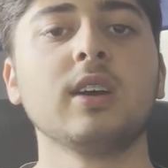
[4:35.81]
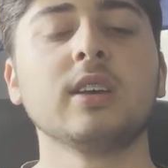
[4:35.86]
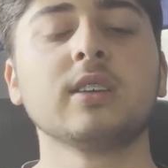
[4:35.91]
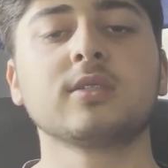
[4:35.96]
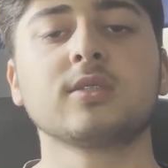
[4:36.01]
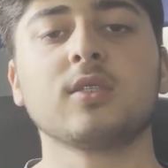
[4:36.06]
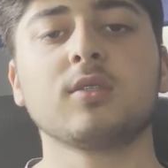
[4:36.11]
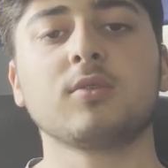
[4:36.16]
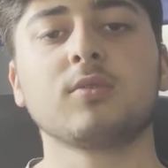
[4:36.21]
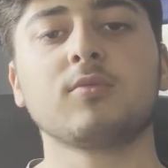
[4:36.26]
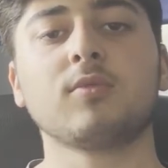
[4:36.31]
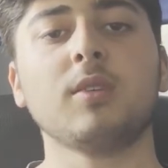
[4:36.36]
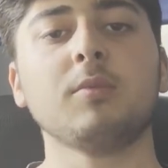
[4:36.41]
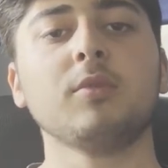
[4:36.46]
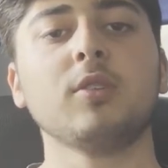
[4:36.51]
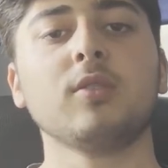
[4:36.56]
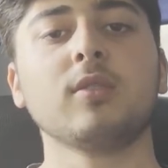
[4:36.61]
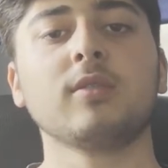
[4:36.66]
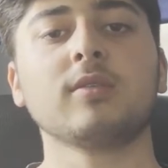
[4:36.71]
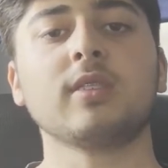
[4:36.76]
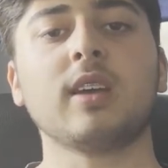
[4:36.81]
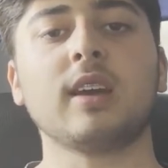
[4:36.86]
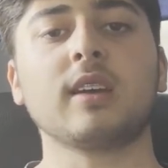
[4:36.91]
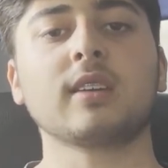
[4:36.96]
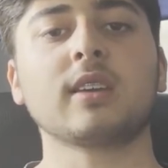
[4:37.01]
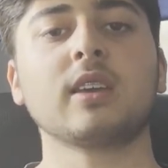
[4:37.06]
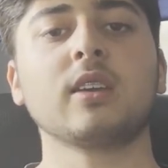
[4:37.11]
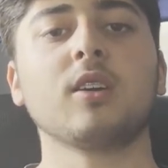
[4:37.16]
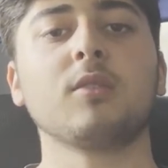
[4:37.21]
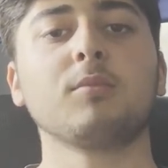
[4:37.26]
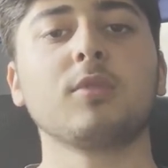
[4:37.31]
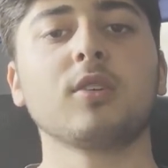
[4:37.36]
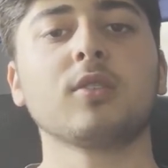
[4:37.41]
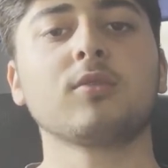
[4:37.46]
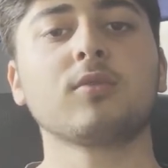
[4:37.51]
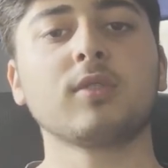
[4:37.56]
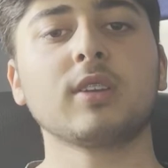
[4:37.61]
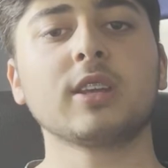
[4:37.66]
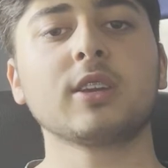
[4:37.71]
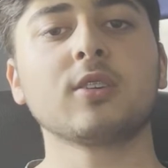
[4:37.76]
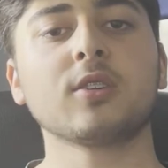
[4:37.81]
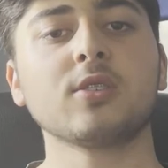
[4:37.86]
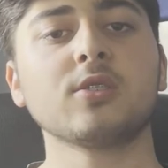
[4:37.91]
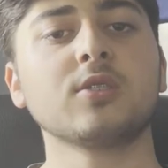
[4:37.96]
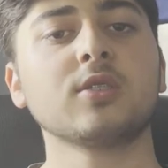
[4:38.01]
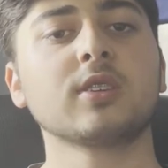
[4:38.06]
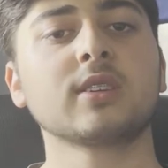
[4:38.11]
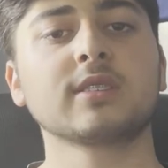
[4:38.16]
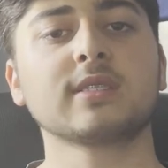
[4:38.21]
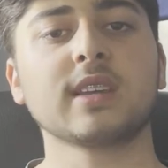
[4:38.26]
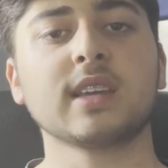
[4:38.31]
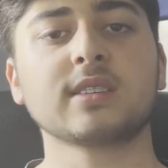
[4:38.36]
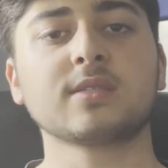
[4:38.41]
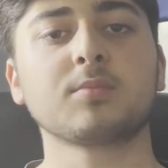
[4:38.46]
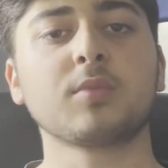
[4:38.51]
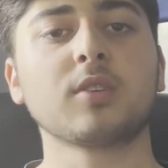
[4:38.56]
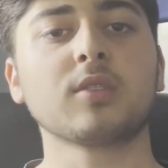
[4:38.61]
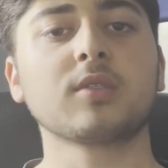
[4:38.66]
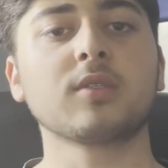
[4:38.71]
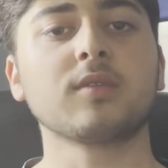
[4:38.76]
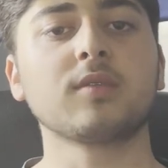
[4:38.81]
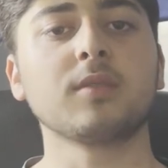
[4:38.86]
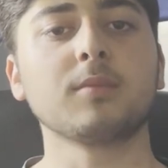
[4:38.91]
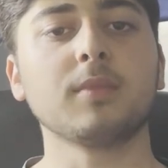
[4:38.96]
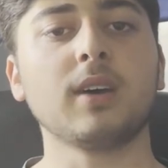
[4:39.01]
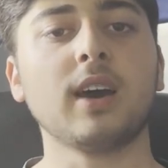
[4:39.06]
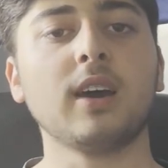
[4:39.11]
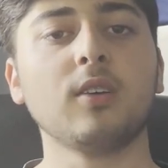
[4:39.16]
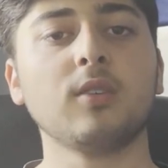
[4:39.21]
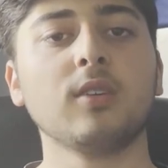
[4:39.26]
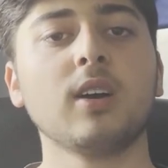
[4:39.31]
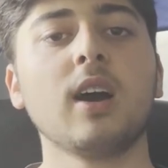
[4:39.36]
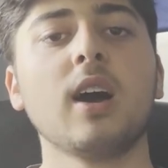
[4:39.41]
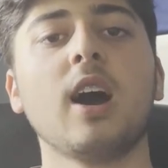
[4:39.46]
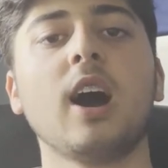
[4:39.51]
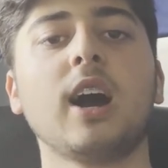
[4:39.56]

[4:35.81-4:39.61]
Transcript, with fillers: So Remnote and Anki are both really good, you can test both of them out.